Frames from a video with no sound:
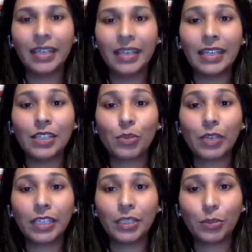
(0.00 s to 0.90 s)
In
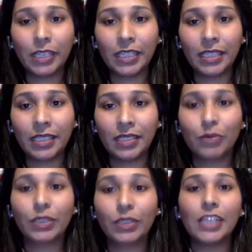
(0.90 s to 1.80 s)
2020,
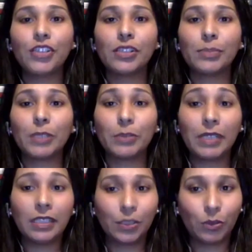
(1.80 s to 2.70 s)
relations between
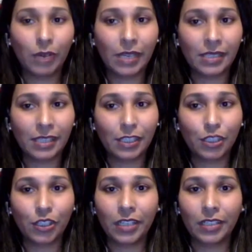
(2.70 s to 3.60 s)
the U.S. and
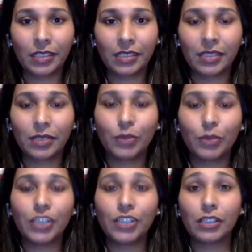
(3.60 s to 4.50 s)
China
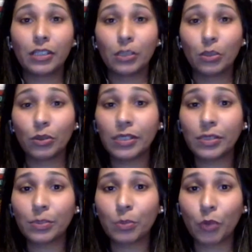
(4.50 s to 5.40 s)
reached the
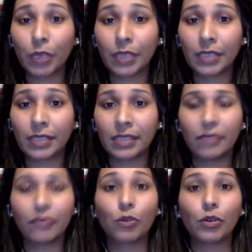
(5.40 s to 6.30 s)
lowest point in
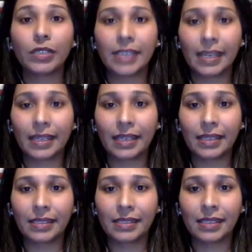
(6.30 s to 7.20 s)
4
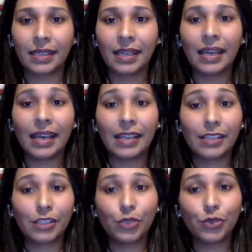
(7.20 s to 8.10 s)
decades, as
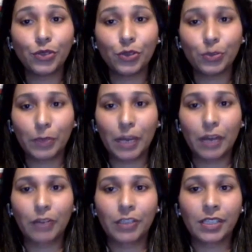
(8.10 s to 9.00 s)
the two
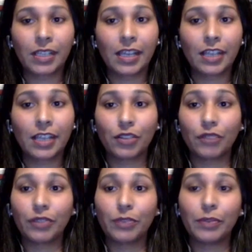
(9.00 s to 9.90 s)
superpowers clashed
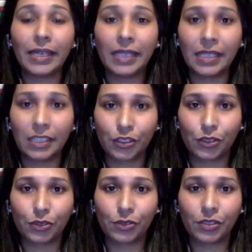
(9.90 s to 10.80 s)
over many
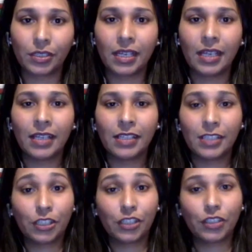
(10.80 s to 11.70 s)
issues,
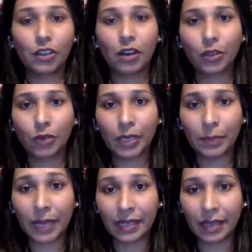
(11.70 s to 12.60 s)
such as the ongoing
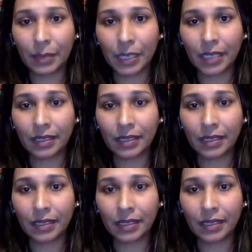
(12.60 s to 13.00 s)
pandemic,